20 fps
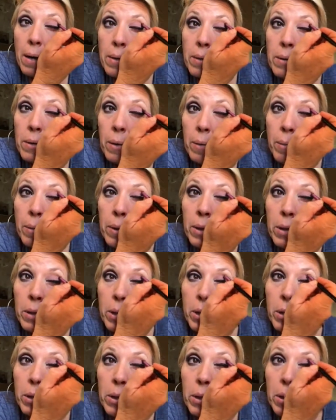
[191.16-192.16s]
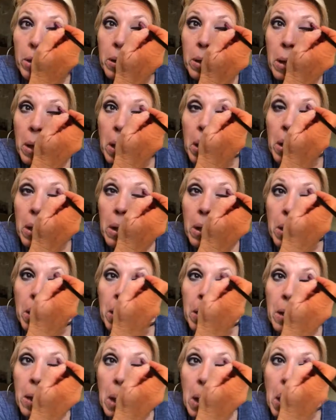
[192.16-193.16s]
So I'm gonna just
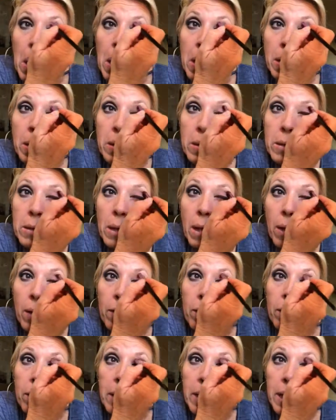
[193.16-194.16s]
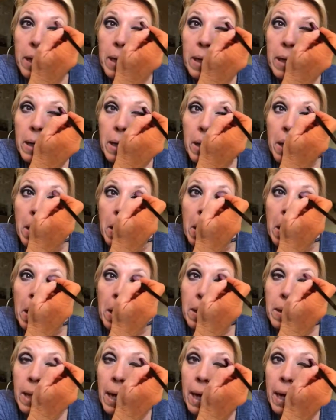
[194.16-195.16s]
softly
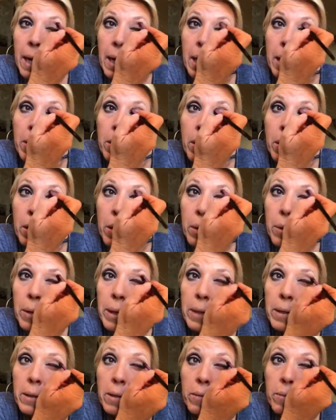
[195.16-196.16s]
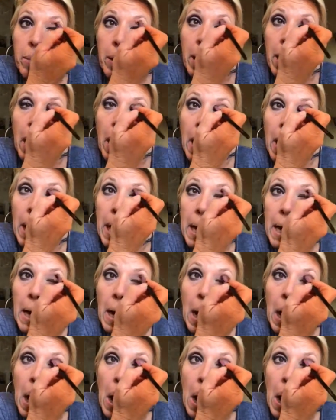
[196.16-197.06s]
take it into the crease of my eye,